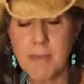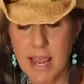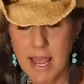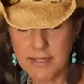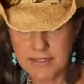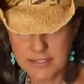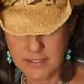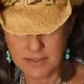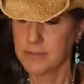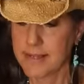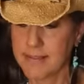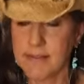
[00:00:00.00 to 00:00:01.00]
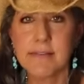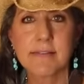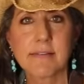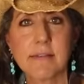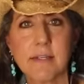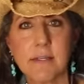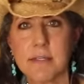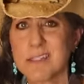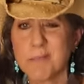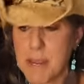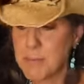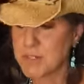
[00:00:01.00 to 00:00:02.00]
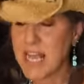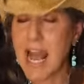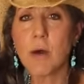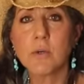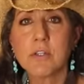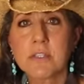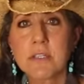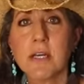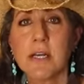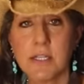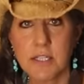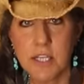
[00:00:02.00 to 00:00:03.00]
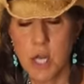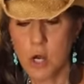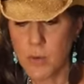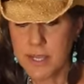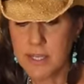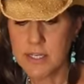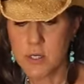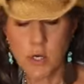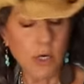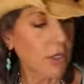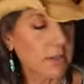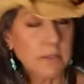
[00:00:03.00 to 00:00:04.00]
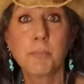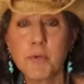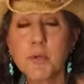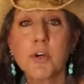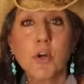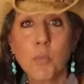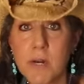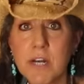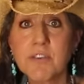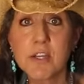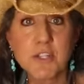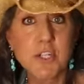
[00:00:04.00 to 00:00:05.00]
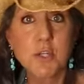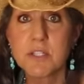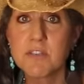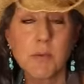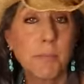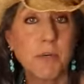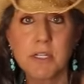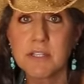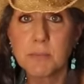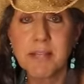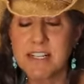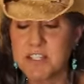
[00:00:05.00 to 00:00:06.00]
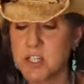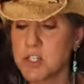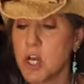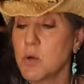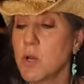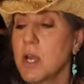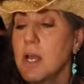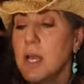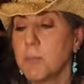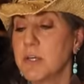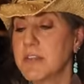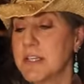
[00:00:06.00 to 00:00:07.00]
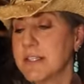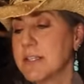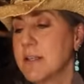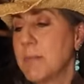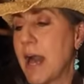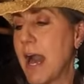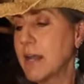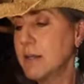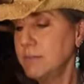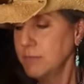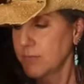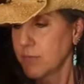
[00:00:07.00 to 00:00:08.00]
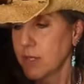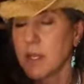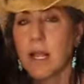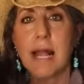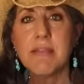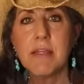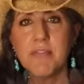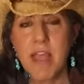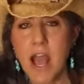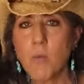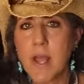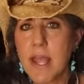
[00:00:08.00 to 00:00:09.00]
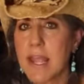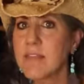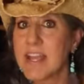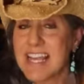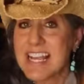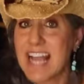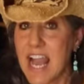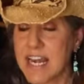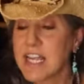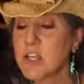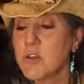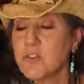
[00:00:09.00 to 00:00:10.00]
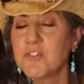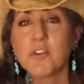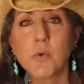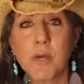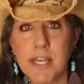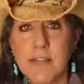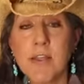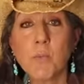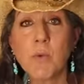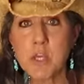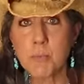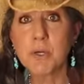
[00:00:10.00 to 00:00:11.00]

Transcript: pads like this, some paper towels, you know, in your brooder or whatever you choose if you put a little plastic tote. Put this in the bottom and then that way they can kind of get used to it. And then when you